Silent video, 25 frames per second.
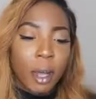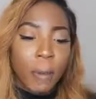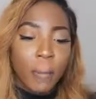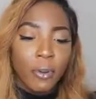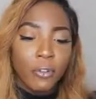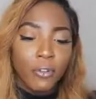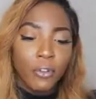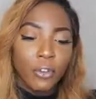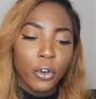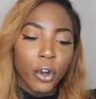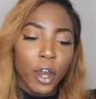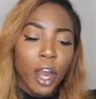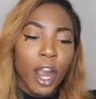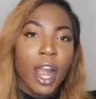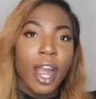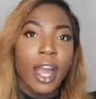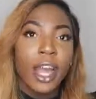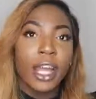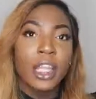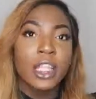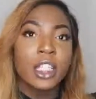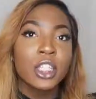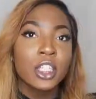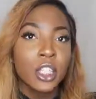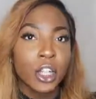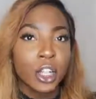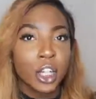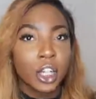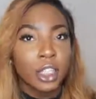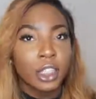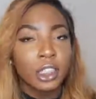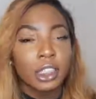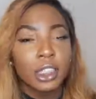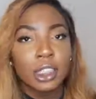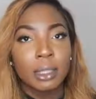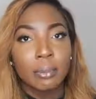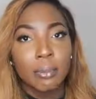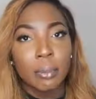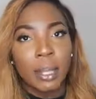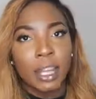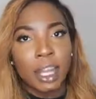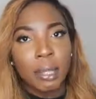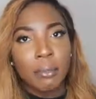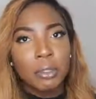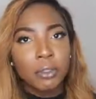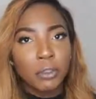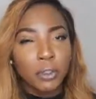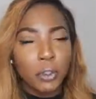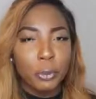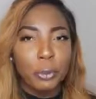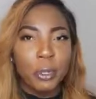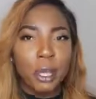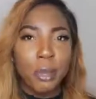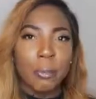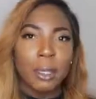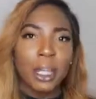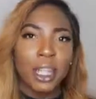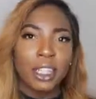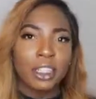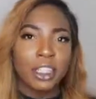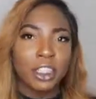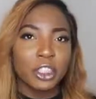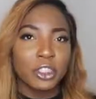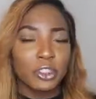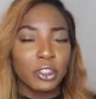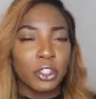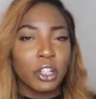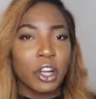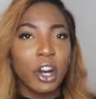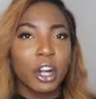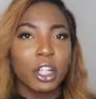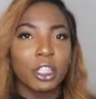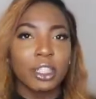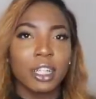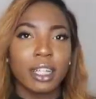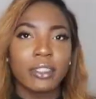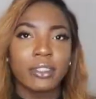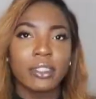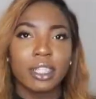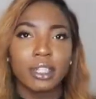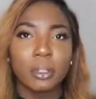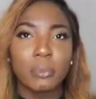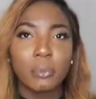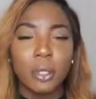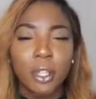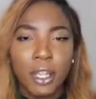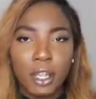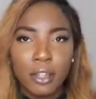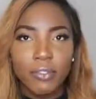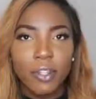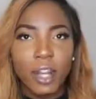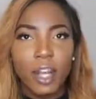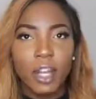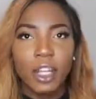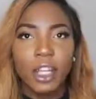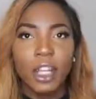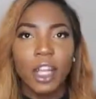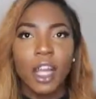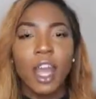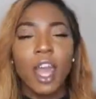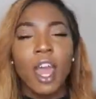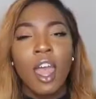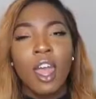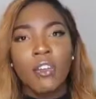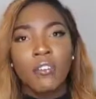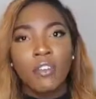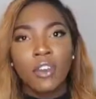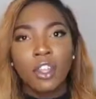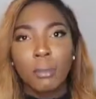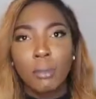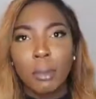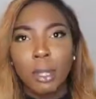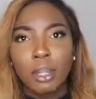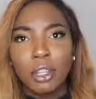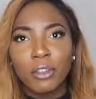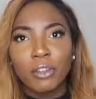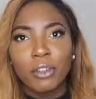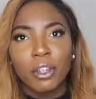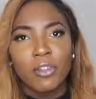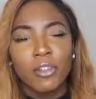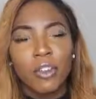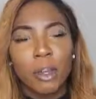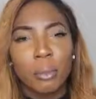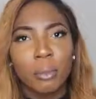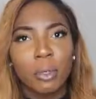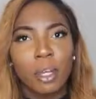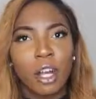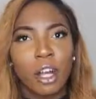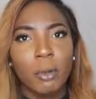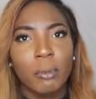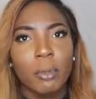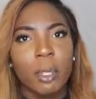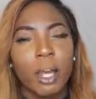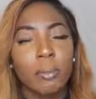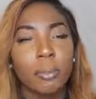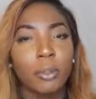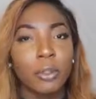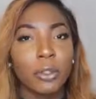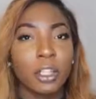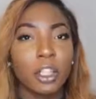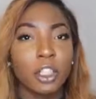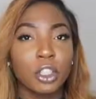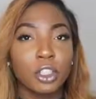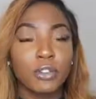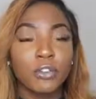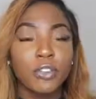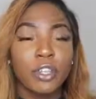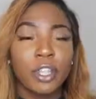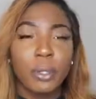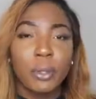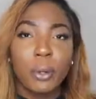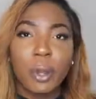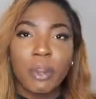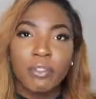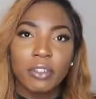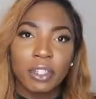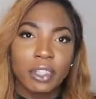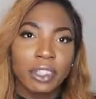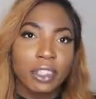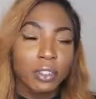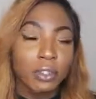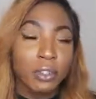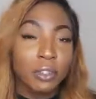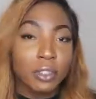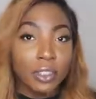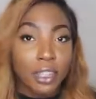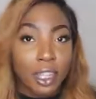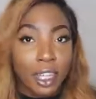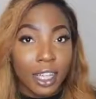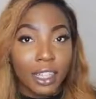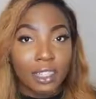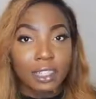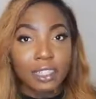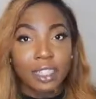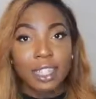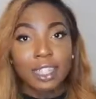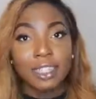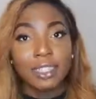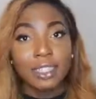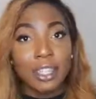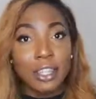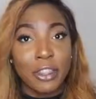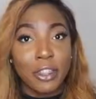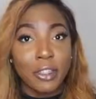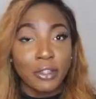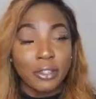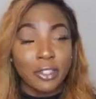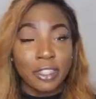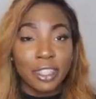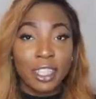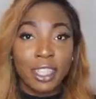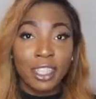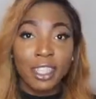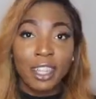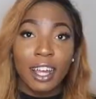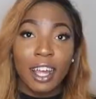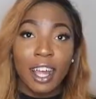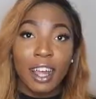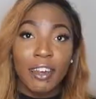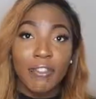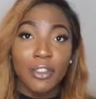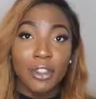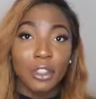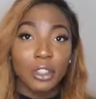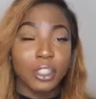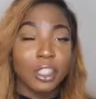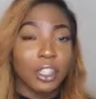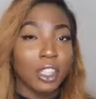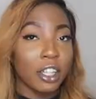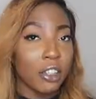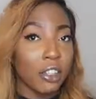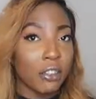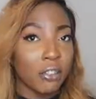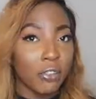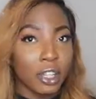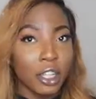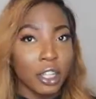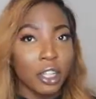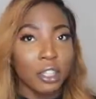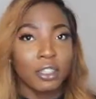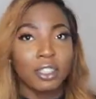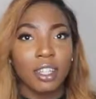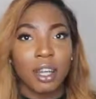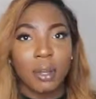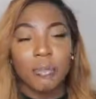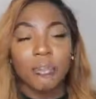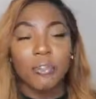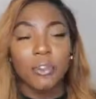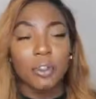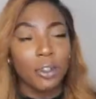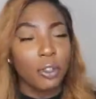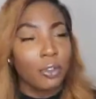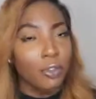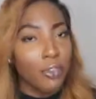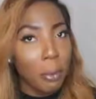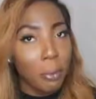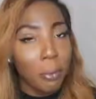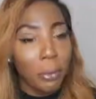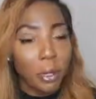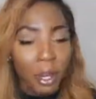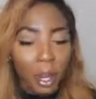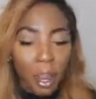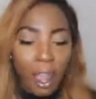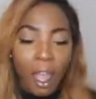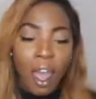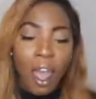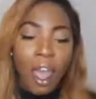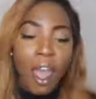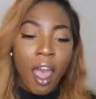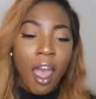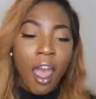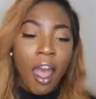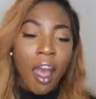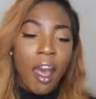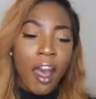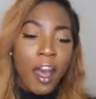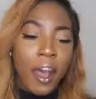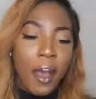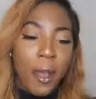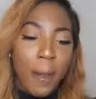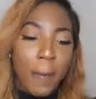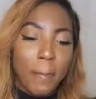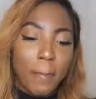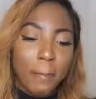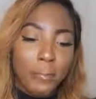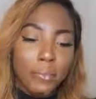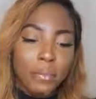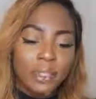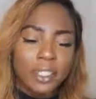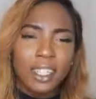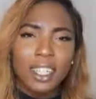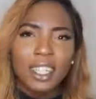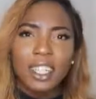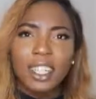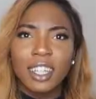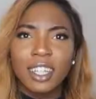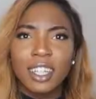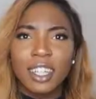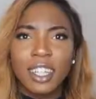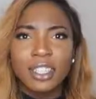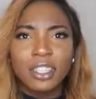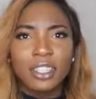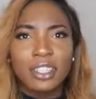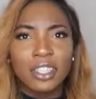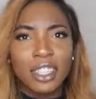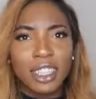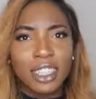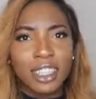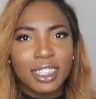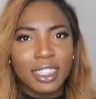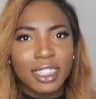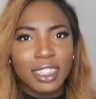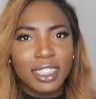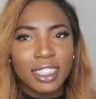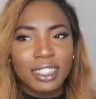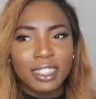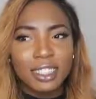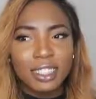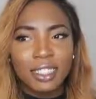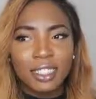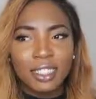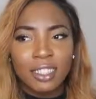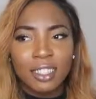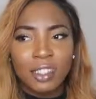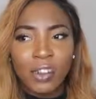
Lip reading: Before I start, my name is Ruby. I'm a 19-year-old college lifestyle and beauty blogger. For the month of November, I'll be uploading a new video every single day. Today's day 13. I have 13 other videos up for November. Dang, that's crazy.